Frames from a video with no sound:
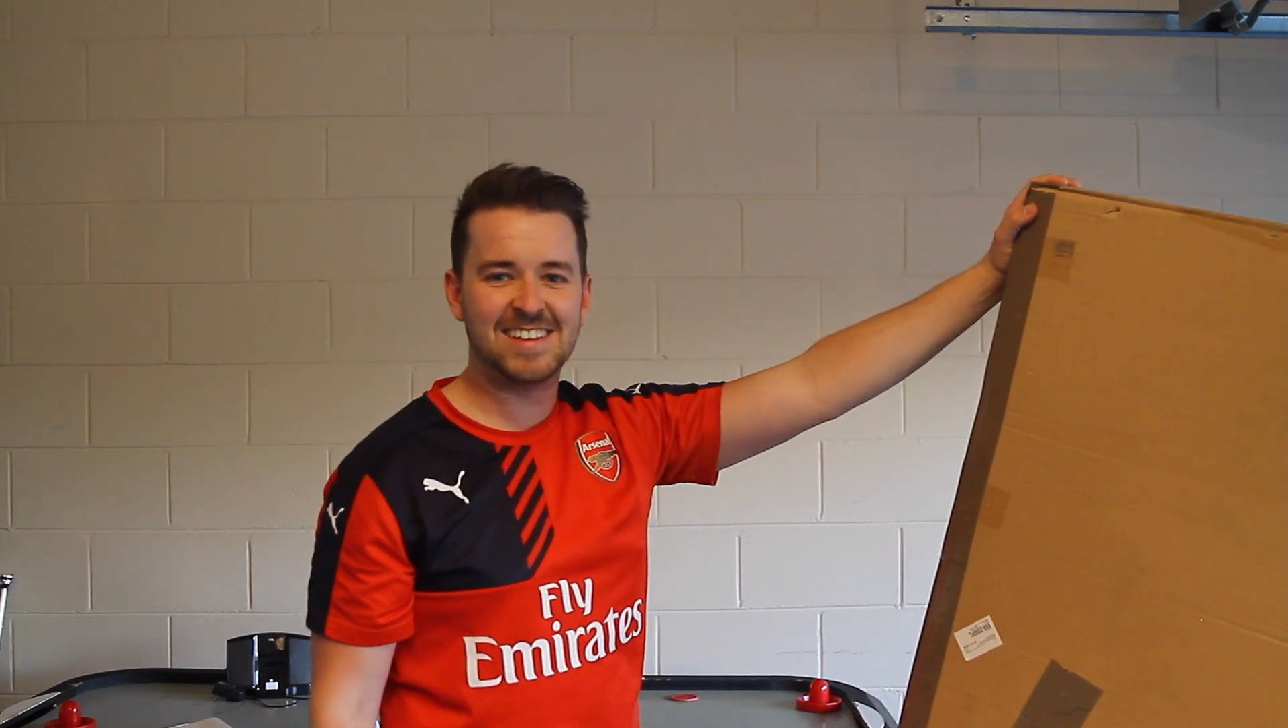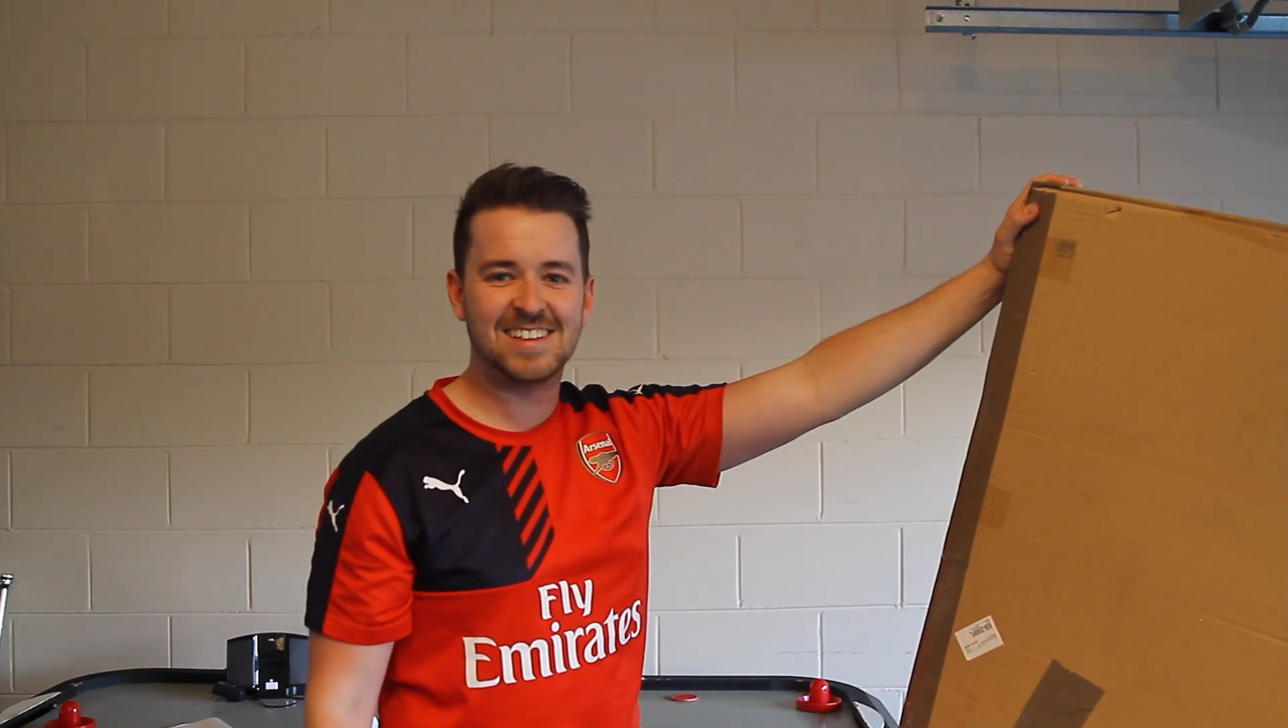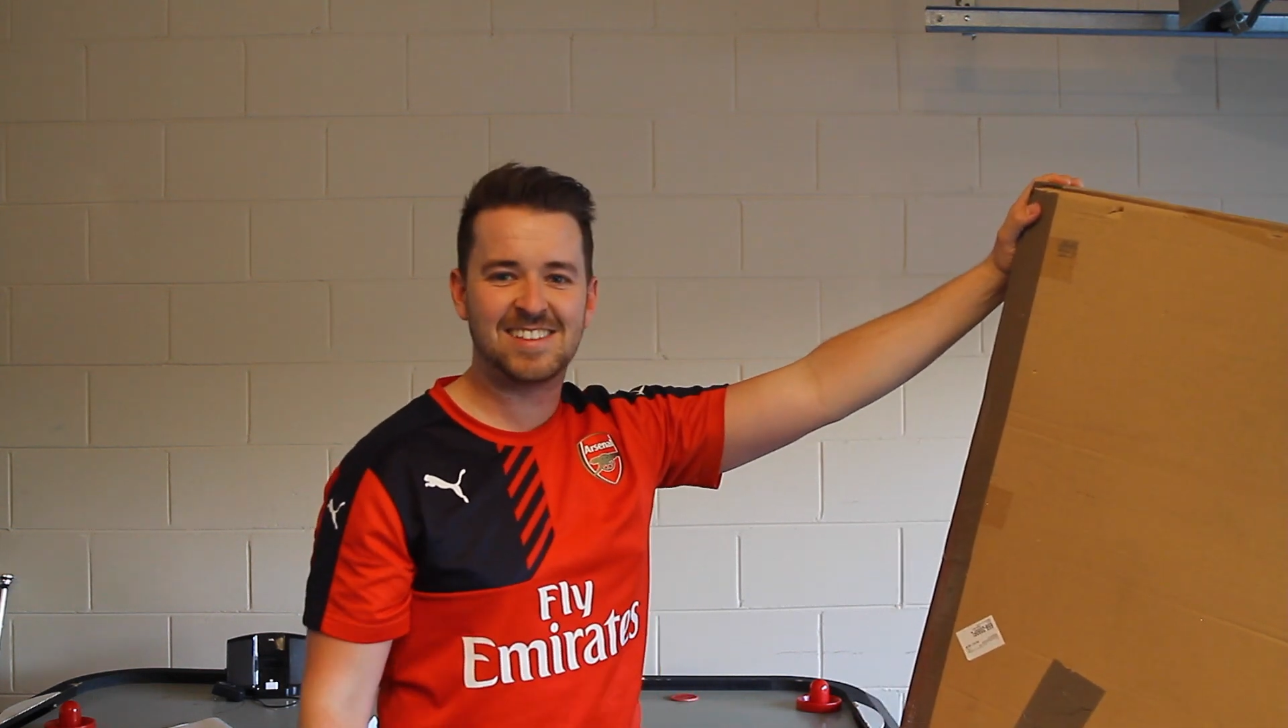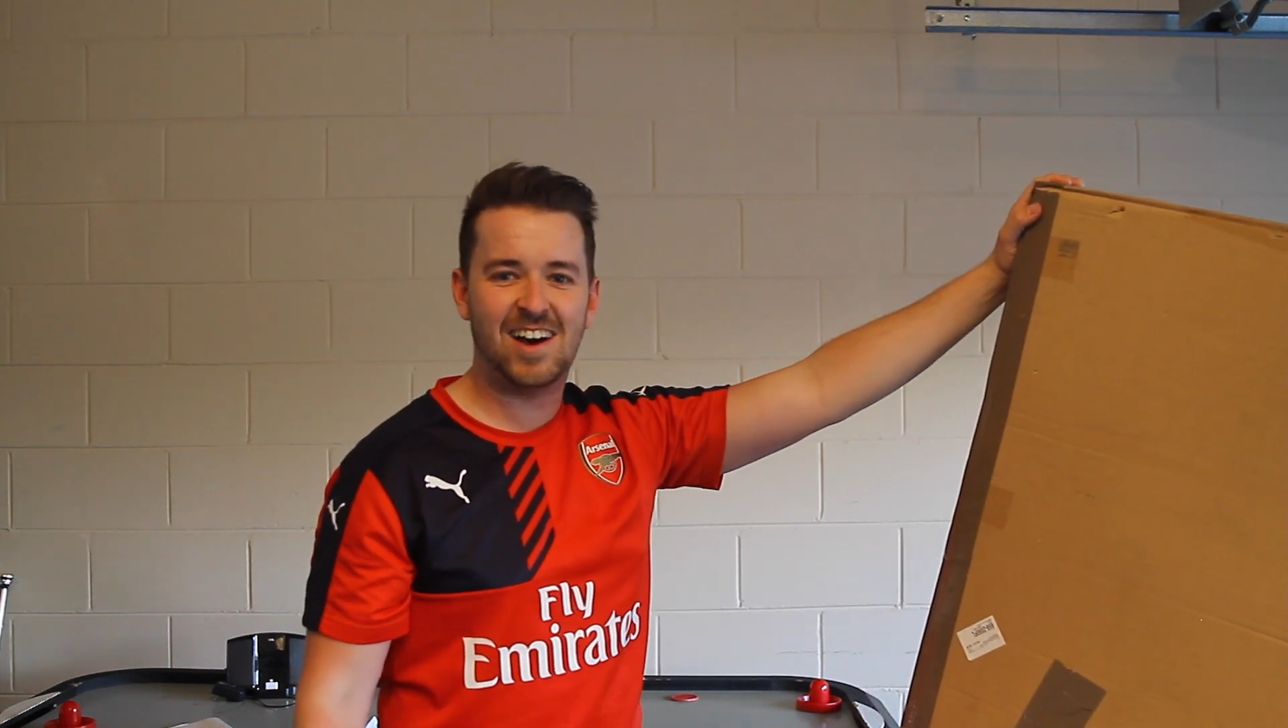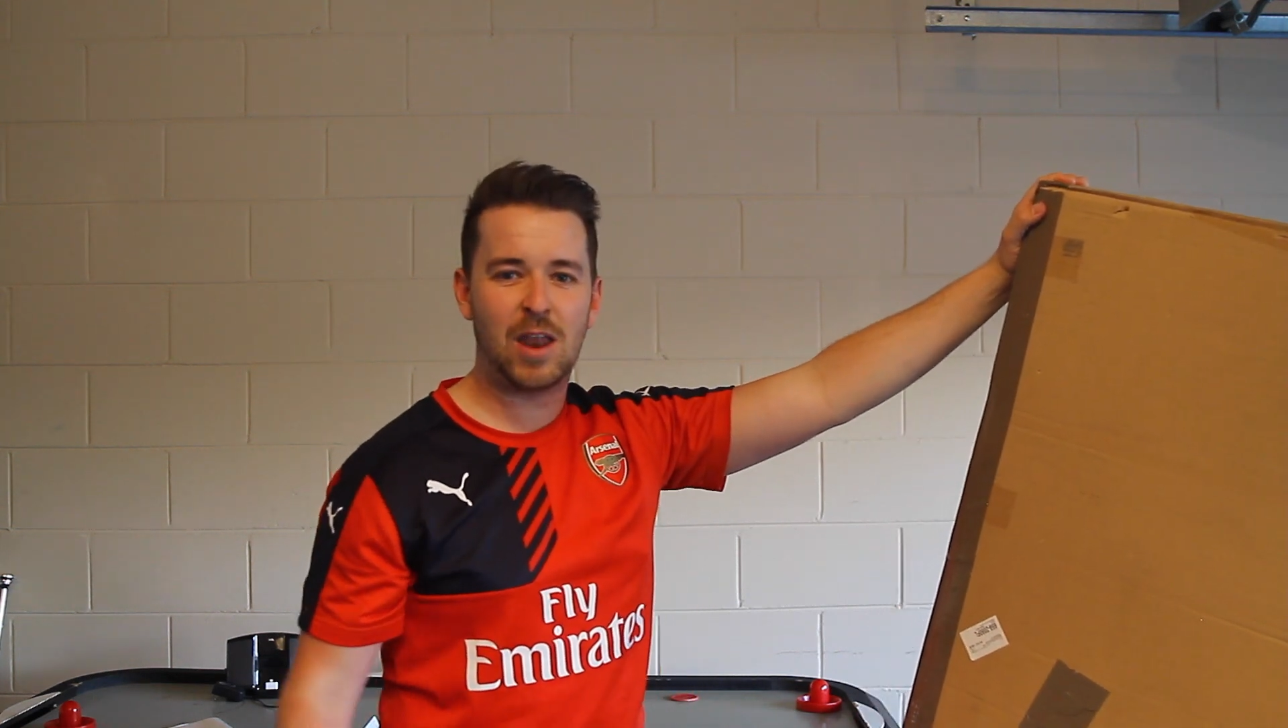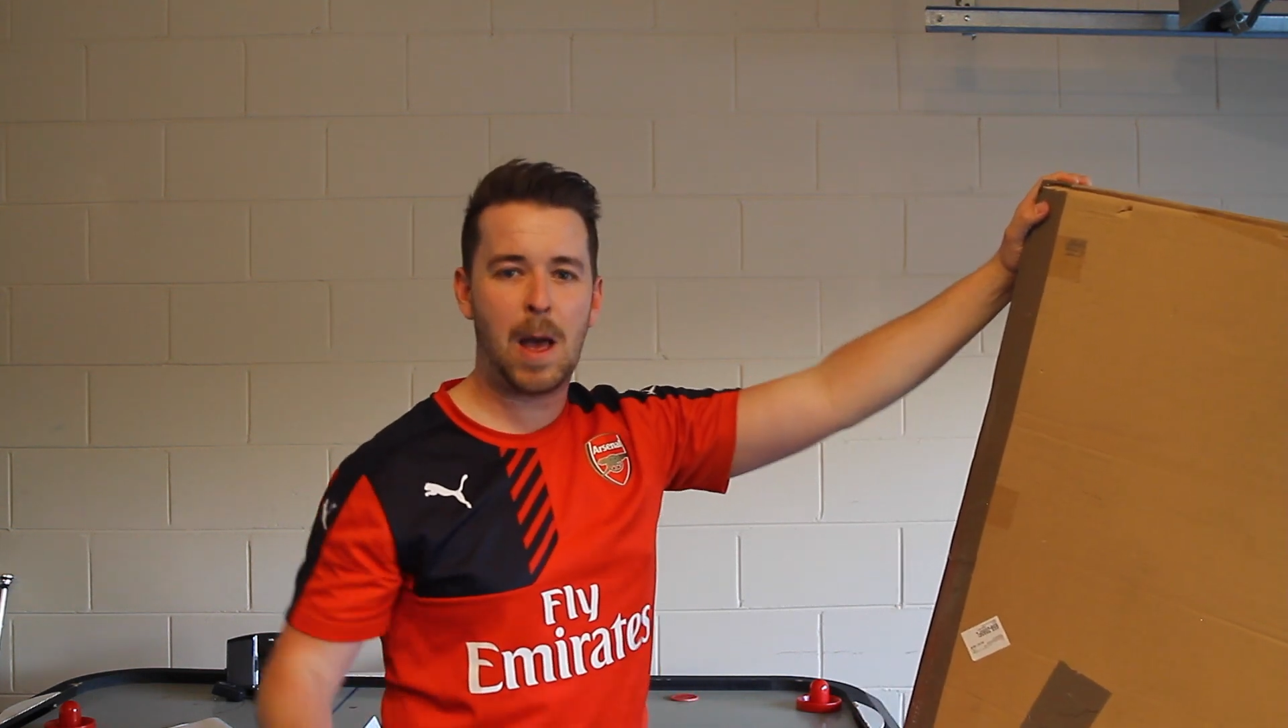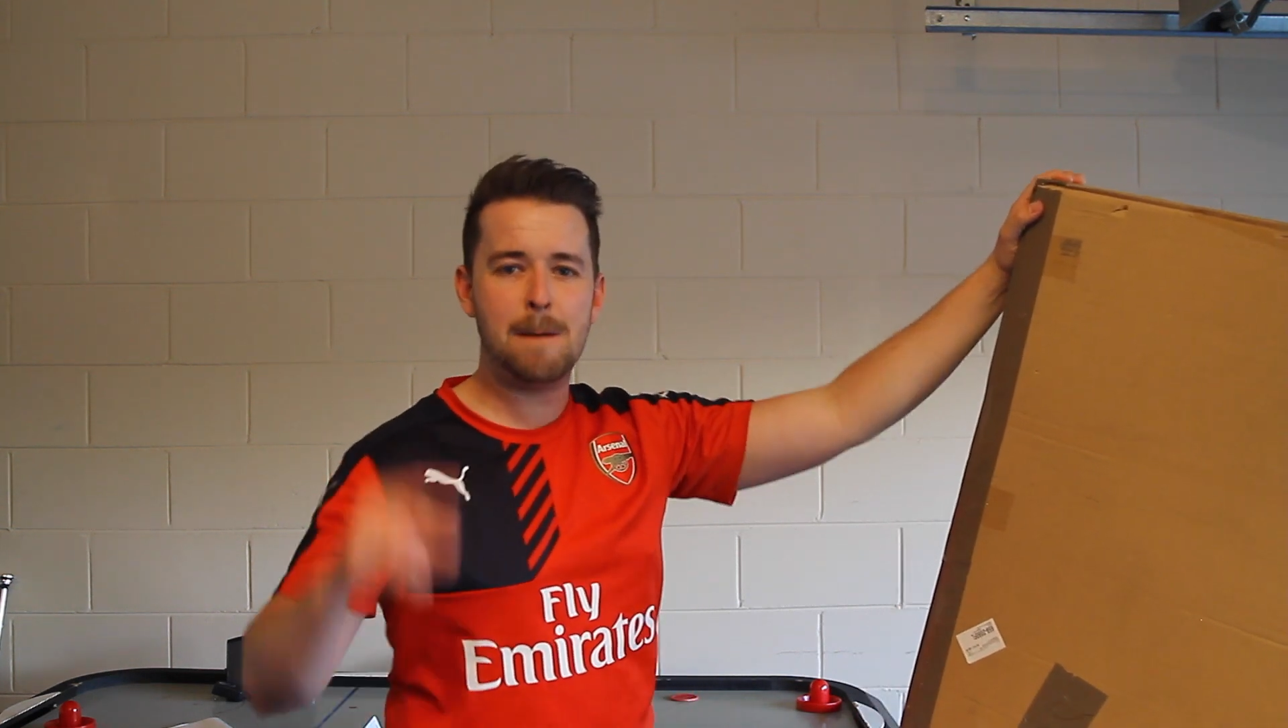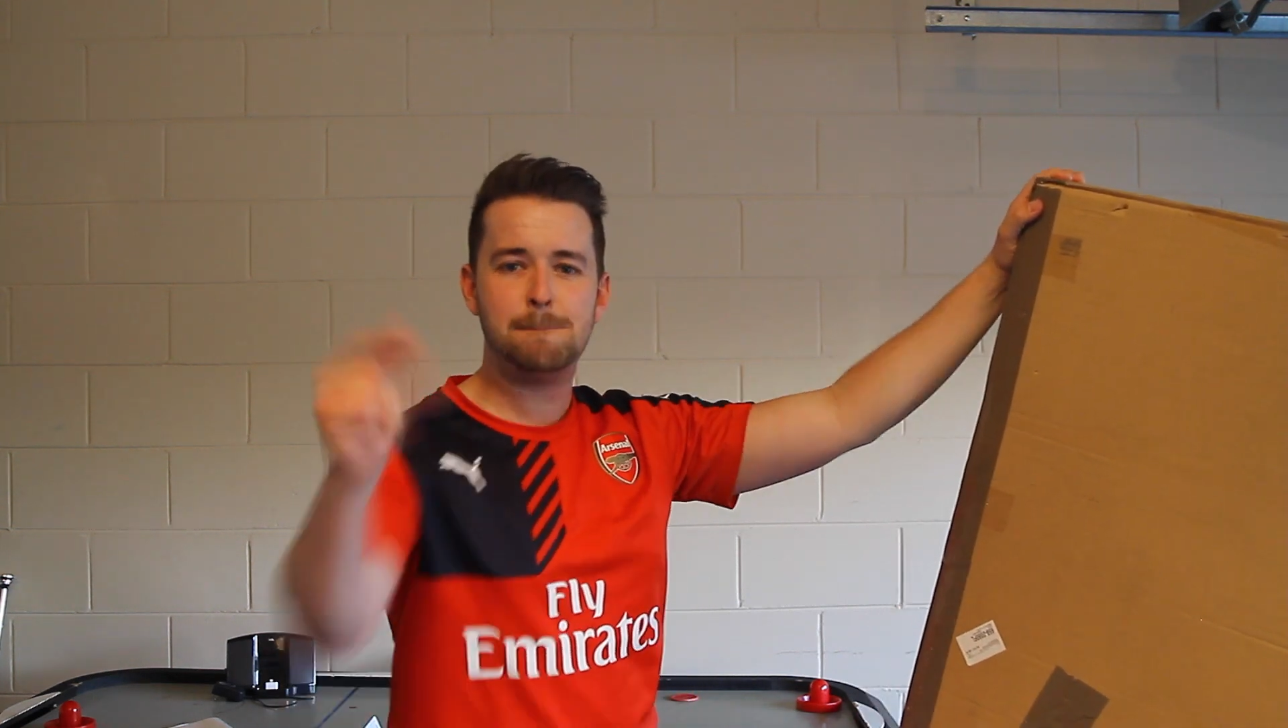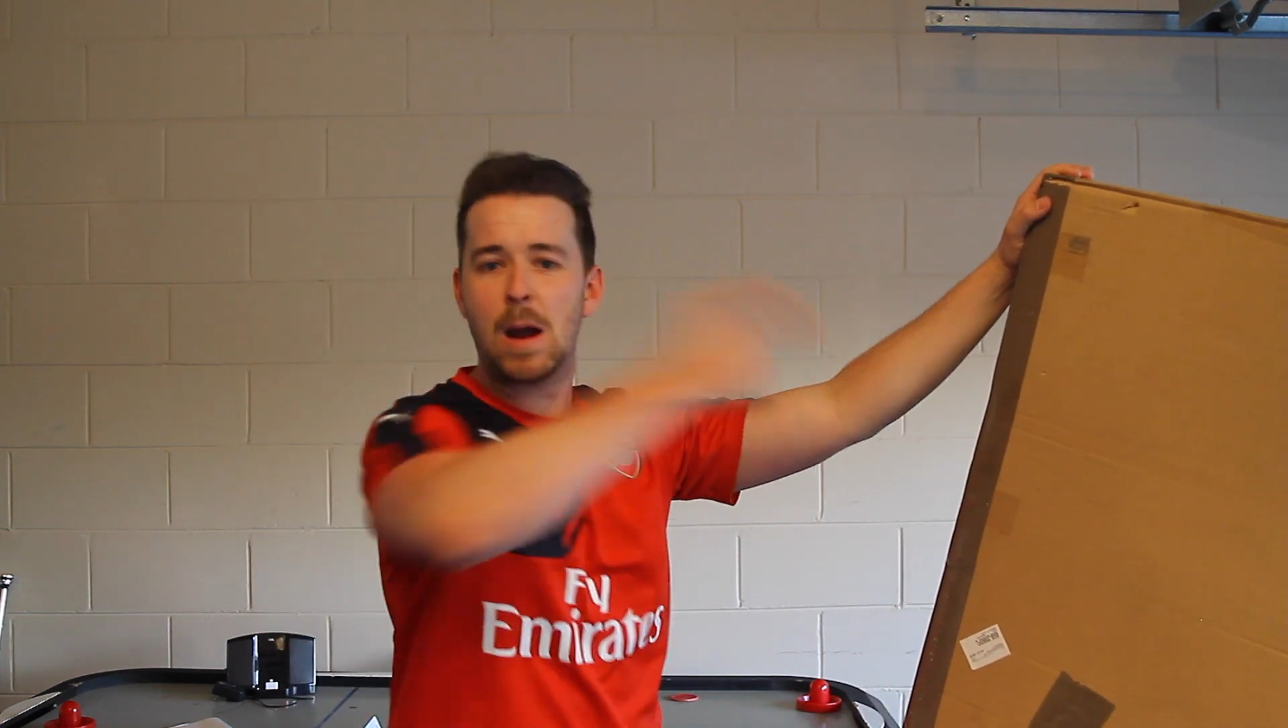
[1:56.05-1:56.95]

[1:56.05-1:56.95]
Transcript: this done.